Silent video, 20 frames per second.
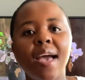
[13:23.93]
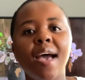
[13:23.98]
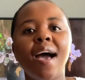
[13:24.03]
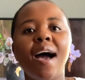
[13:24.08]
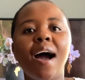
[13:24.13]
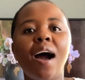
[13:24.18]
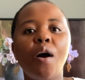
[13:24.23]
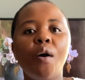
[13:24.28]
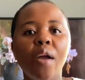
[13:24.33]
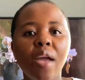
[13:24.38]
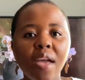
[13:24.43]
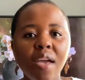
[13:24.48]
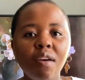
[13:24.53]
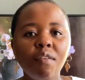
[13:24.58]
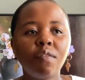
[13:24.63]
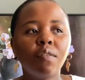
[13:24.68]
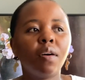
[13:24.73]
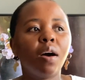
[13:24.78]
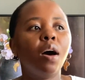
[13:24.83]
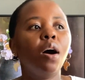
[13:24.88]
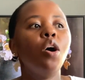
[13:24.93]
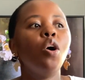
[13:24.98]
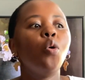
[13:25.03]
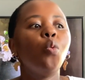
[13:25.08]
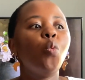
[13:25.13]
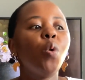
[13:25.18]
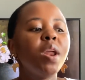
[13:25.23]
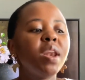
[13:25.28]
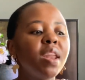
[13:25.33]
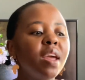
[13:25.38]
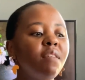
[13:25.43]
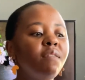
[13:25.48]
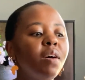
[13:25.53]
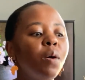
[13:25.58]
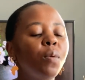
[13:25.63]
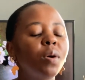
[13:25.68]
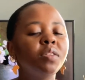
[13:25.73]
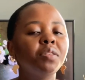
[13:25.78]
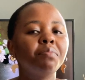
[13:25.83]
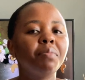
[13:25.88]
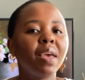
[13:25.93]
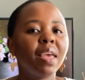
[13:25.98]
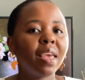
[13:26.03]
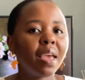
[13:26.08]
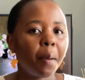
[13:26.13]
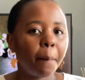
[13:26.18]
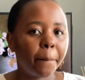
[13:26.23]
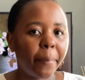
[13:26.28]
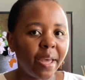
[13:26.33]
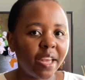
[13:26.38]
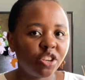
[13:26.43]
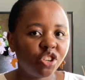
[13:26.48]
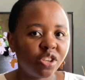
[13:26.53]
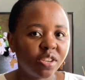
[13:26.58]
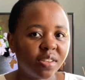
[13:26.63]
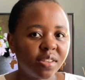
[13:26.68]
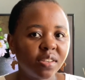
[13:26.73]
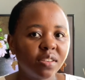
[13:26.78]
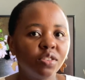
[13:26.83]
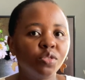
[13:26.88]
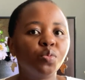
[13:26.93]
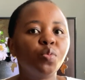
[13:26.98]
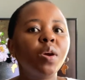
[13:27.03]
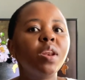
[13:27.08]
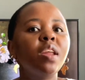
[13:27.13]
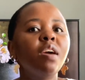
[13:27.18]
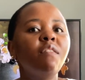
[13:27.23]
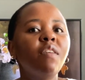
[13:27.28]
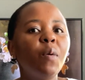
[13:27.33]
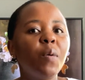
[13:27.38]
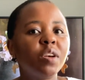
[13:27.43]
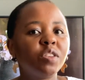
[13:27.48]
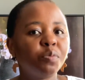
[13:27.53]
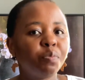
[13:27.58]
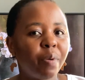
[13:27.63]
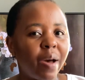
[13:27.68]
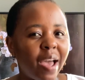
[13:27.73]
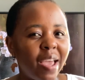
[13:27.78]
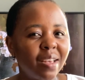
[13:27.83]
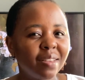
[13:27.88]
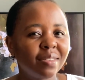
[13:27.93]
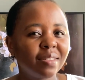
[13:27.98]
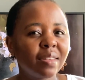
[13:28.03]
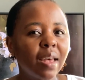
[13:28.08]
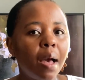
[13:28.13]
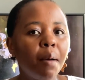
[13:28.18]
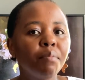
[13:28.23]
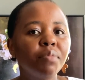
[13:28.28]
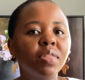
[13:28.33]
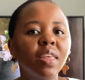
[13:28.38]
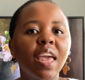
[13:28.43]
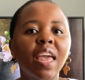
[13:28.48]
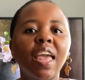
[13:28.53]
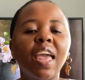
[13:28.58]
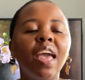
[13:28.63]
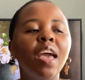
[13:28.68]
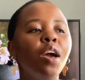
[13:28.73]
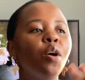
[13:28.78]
However, whenever I was making purchases, whenever I was buying something,